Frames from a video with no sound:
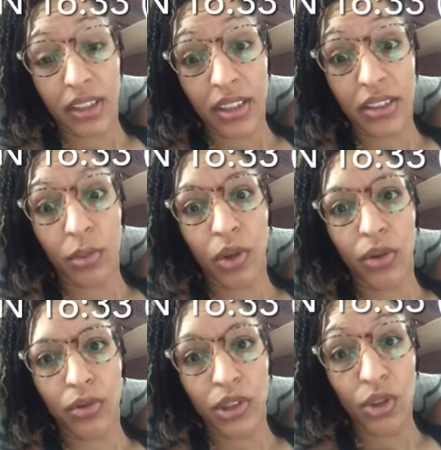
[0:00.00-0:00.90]
this
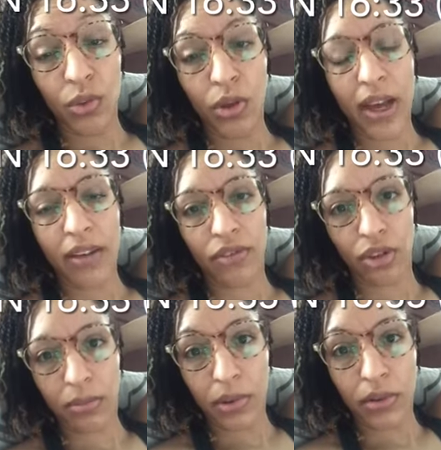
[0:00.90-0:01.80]
world you will have
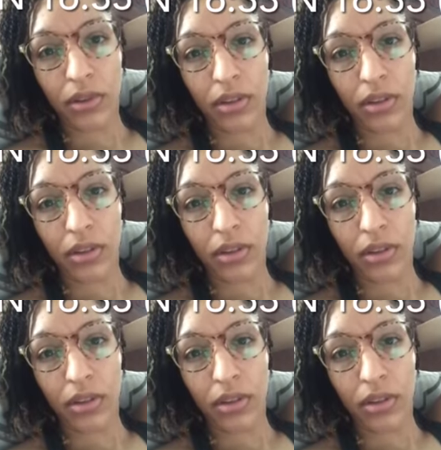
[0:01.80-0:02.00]
trouble,